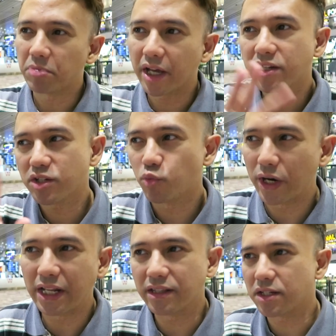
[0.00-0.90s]
I can just
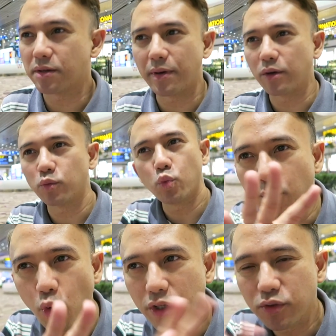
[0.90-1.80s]
rate it as about
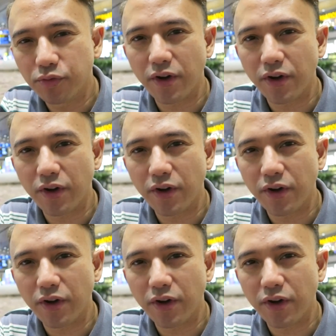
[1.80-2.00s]
from 1 to